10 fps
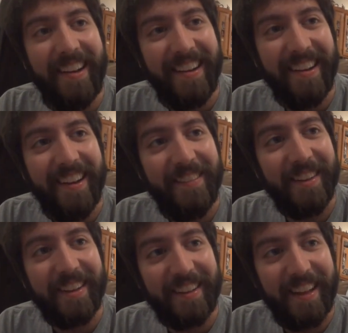I
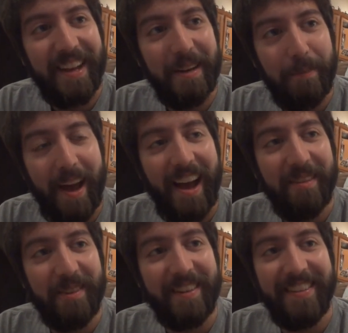feel like Glen and
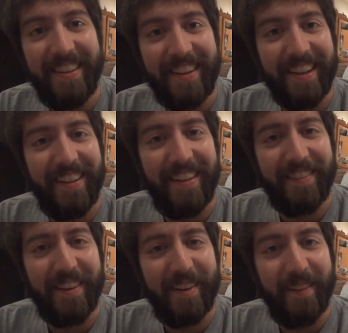Pat would get
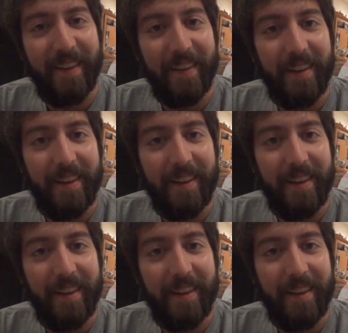along very well.